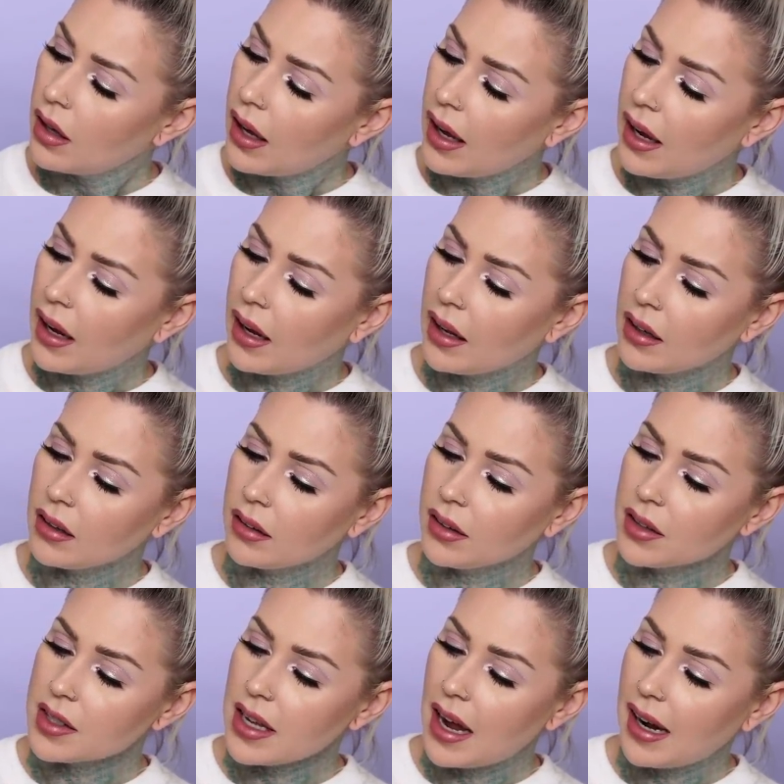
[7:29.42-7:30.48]
and
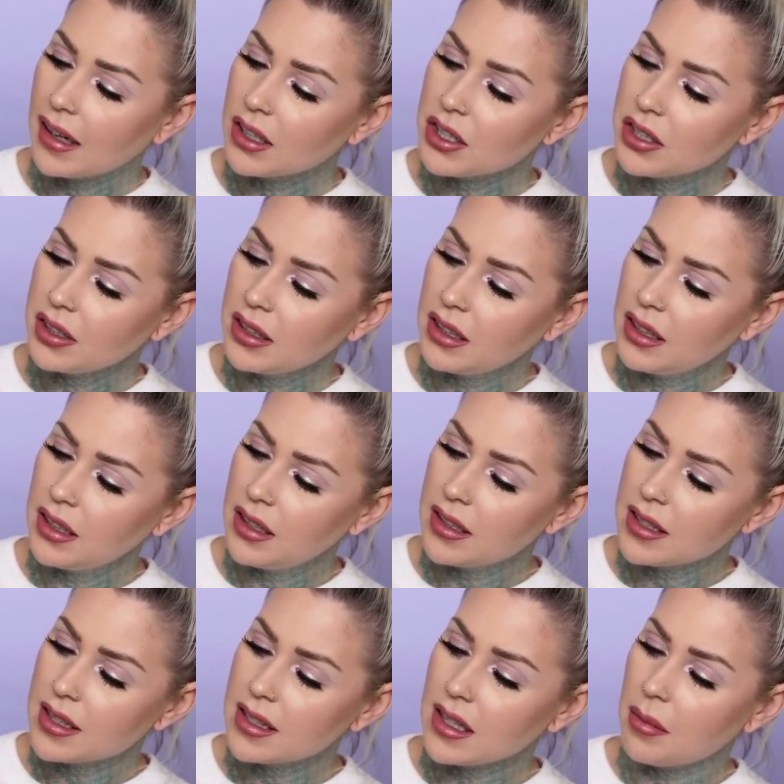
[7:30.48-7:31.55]
there's
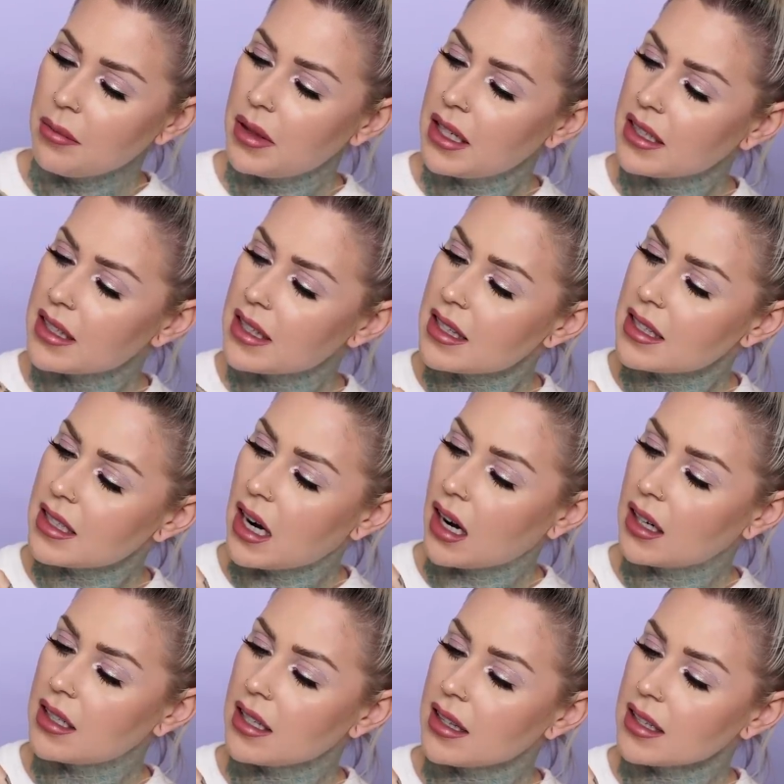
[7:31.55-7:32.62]
actually something
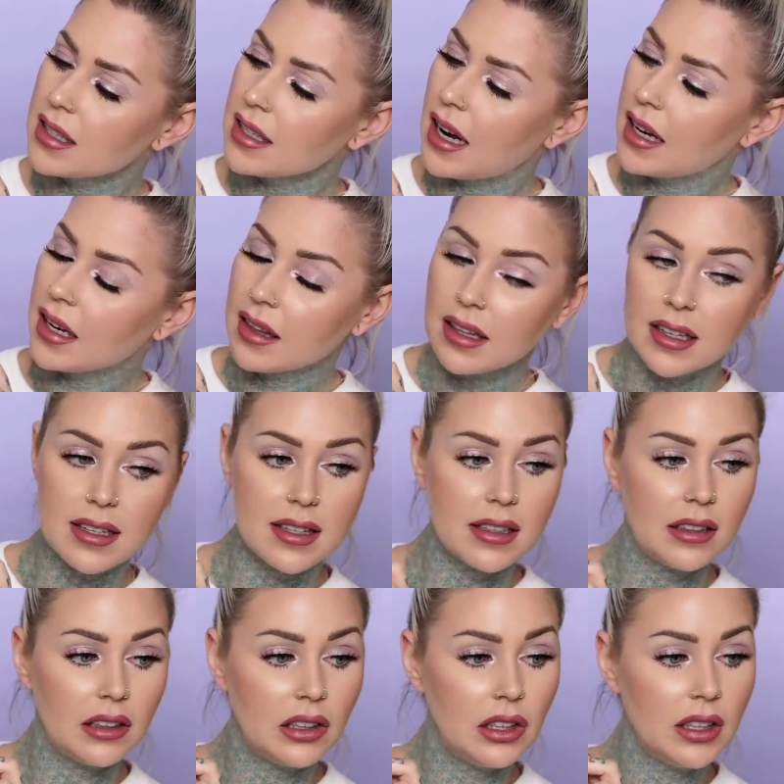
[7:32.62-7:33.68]
stuck to the side of this.
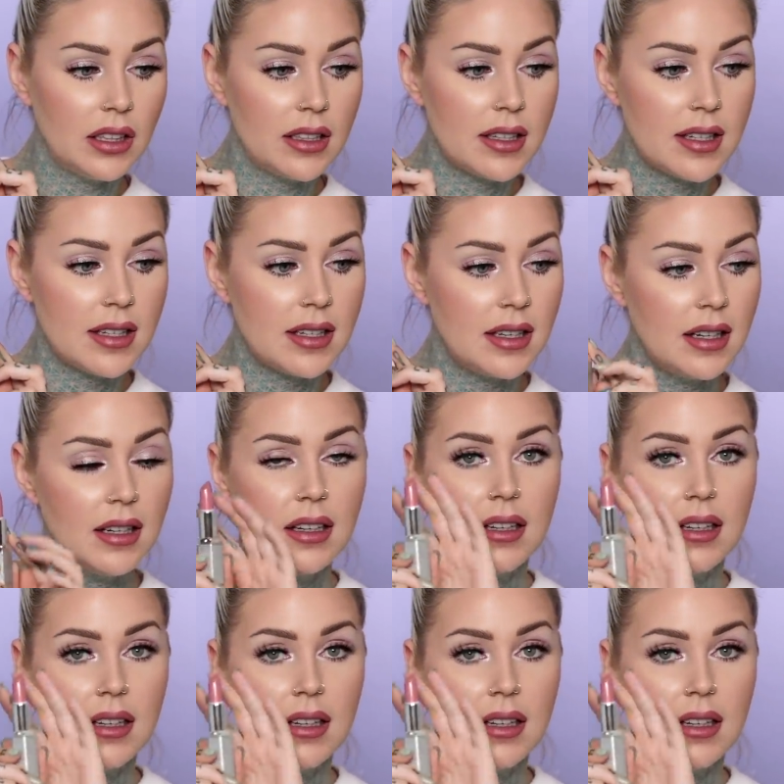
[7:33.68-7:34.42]
It looks